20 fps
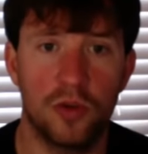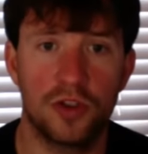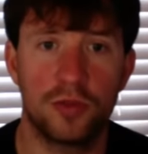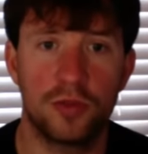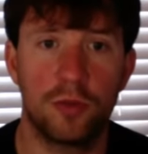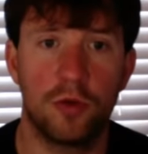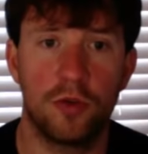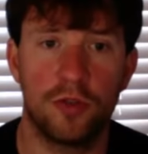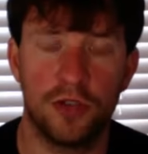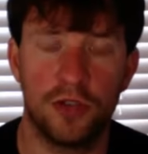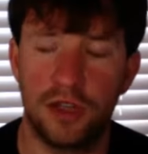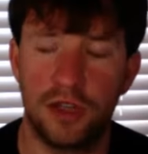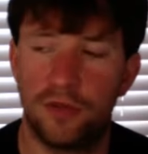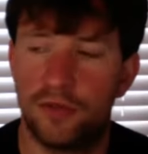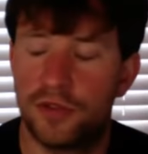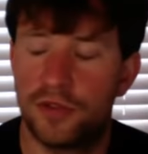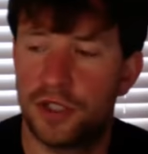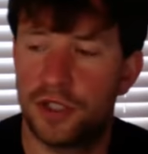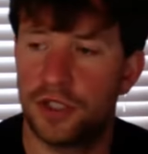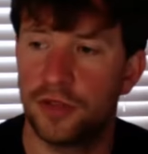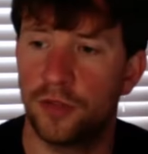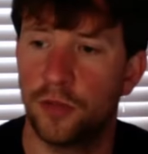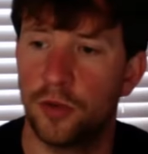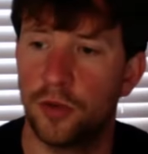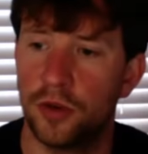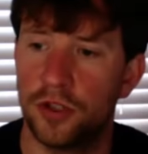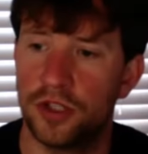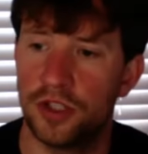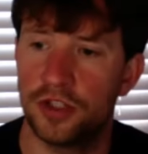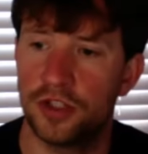It's more of an emphasis
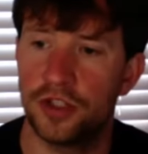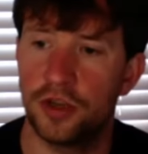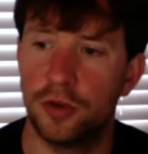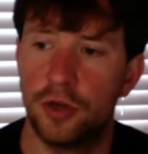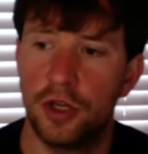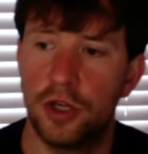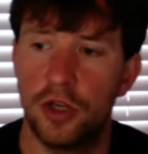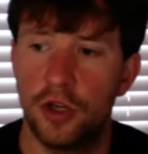for us. And so